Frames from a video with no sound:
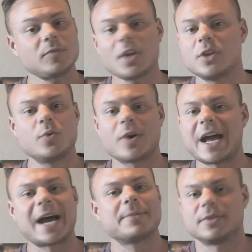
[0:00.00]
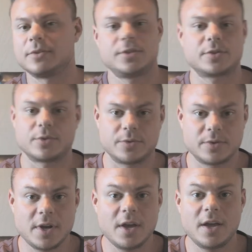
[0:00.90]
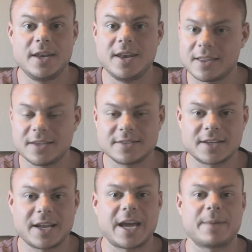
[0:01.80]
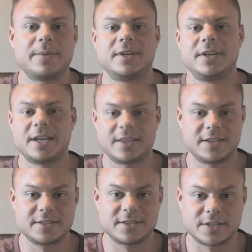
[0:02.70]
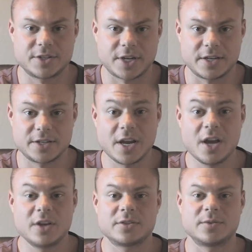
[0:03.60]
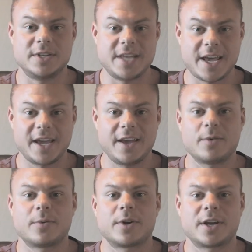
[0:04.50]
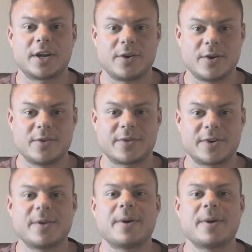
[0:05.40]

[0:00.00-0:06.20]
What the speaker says: you are absolutely screwed. Nothing's going to happen, nothing is going to change. So today, we're going to go over